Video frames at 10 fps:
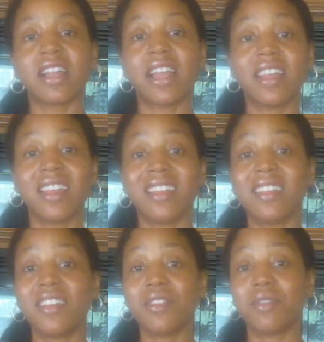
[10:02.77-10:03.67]
that I can
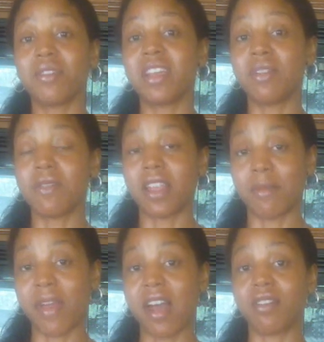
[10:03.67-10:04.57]
continue drinking while
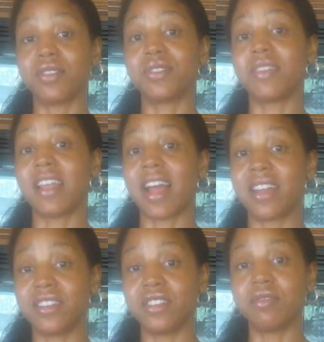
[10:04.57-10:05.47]
I'm out, so that
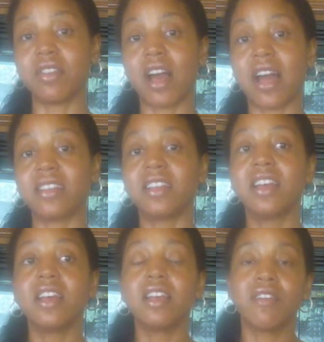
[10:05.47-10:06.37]
I do not
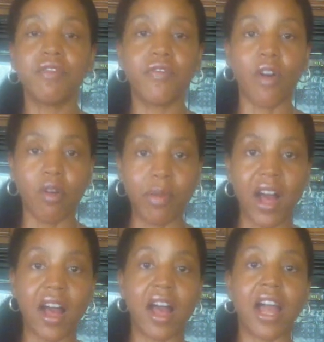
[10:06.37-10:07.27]
fall
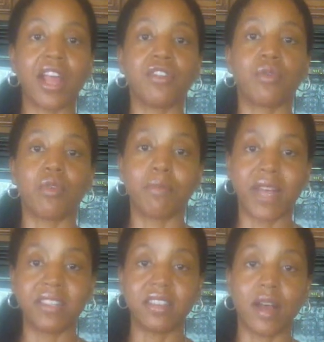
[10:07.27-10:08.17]
behind or
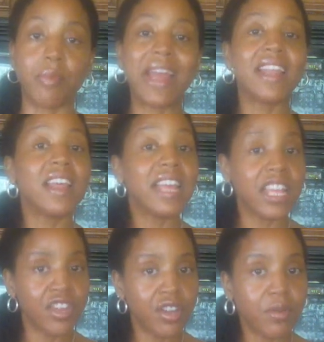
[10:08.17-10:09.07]
mess up. And
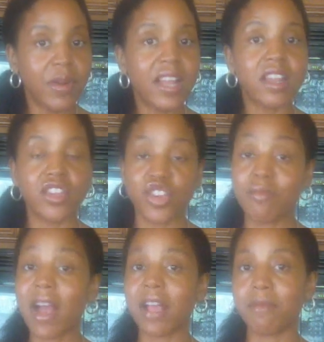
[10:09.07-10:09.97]
you know what?
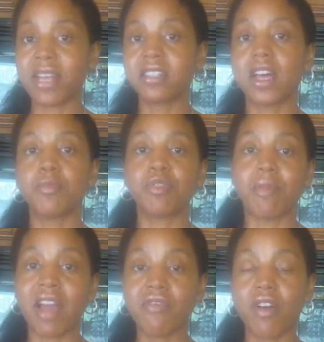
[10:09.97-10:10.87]
You might mess up, you
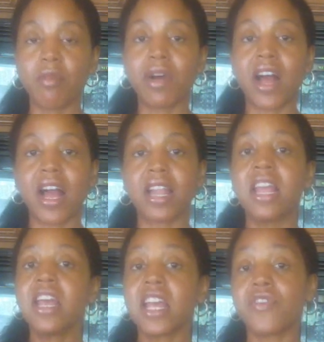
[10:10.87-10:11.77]
might fall behind.
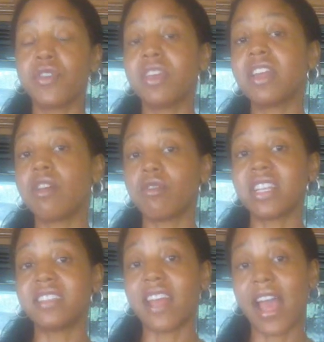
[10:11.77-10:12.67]
If you get
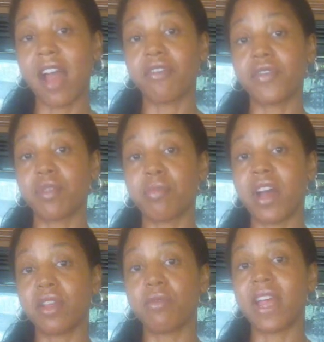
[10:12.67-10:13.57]
only to half of your
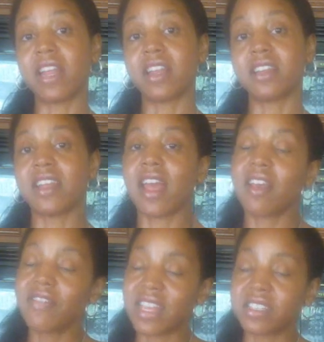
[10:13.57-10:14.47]
body weight in a
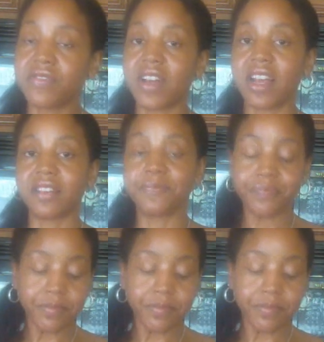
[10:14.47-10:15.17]
day, that's fine.